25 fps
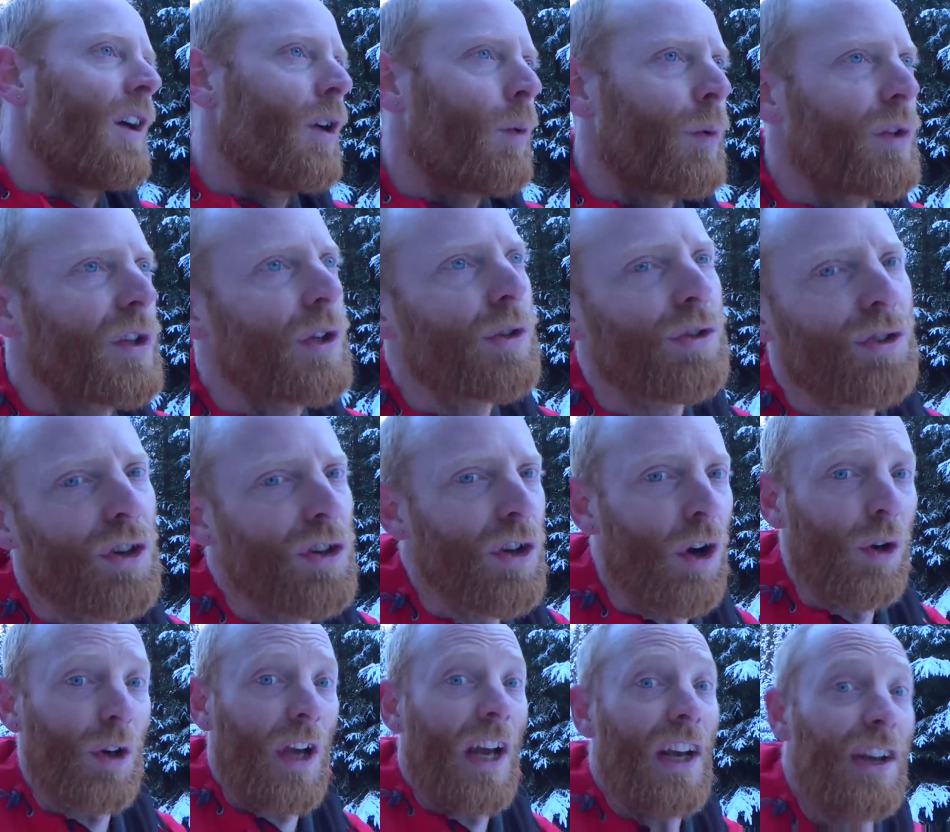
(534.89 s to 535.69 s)
We're used to
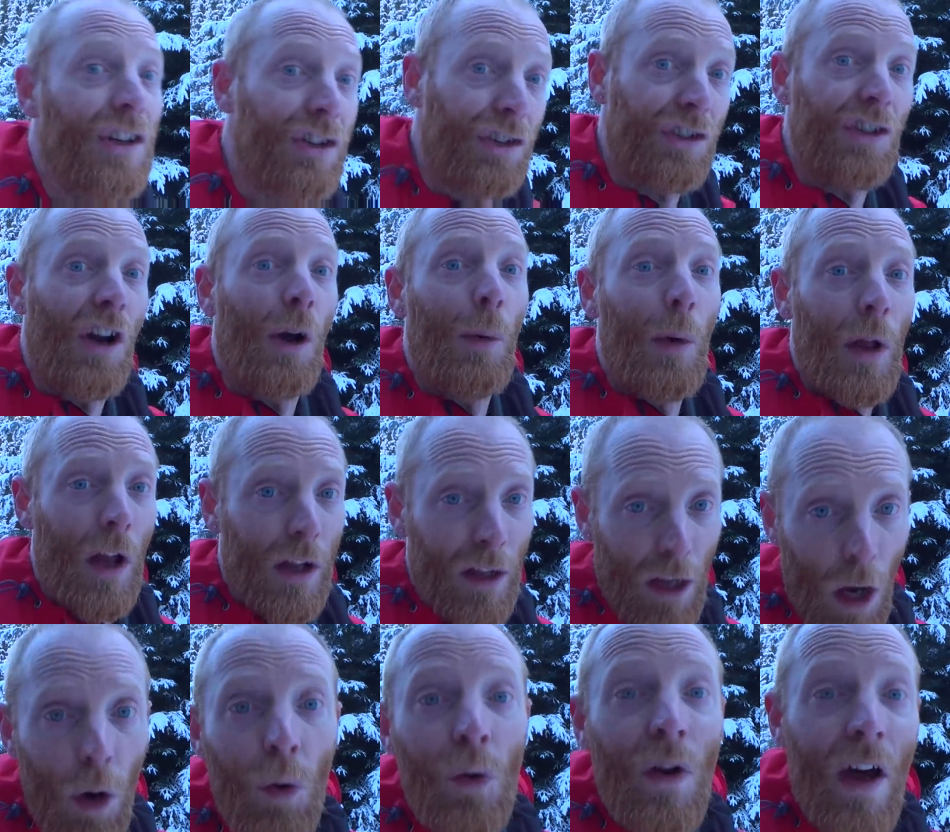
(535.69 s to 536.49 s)
not getting snow at a
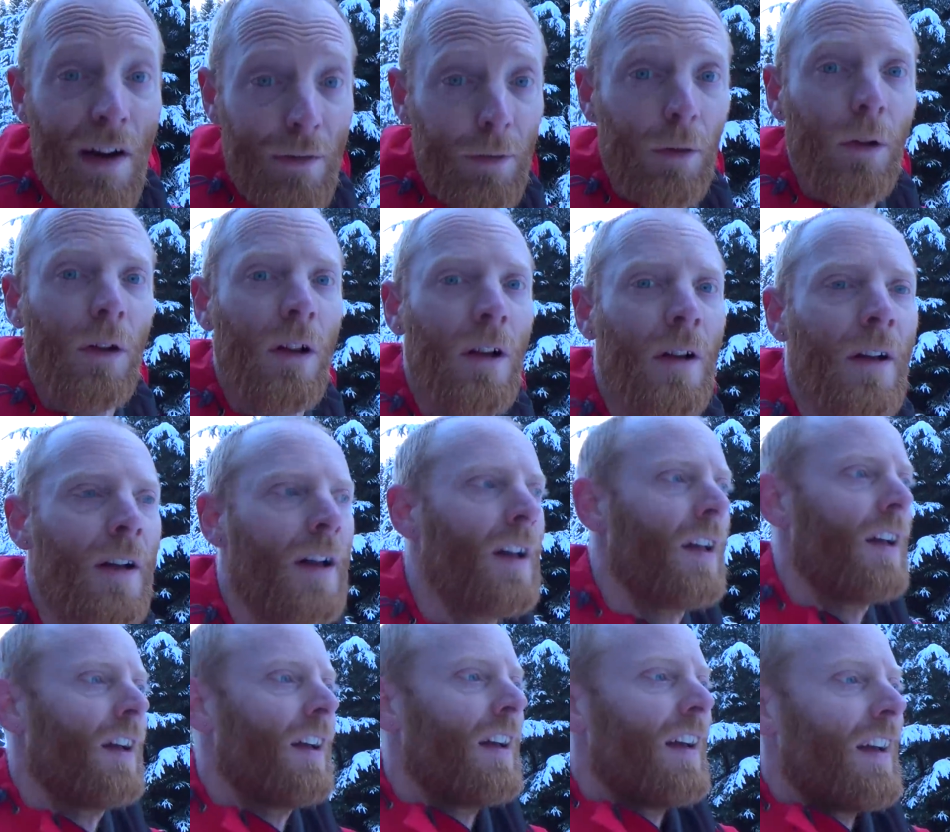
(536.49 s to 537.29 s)
low level
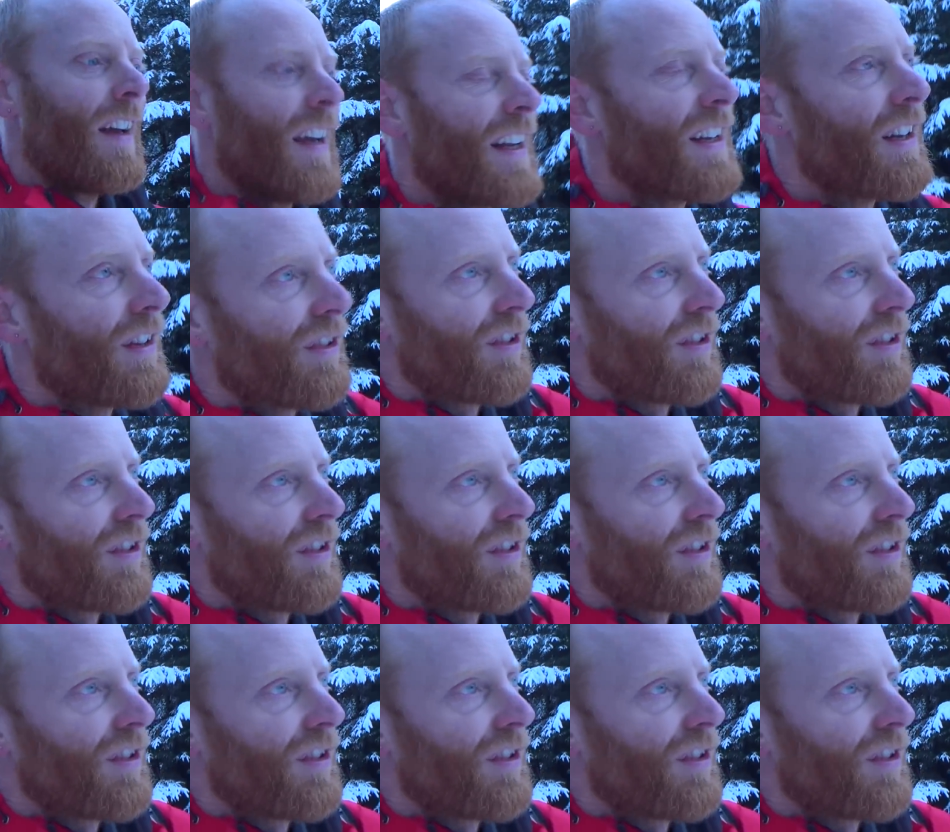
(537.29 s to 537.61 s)
in the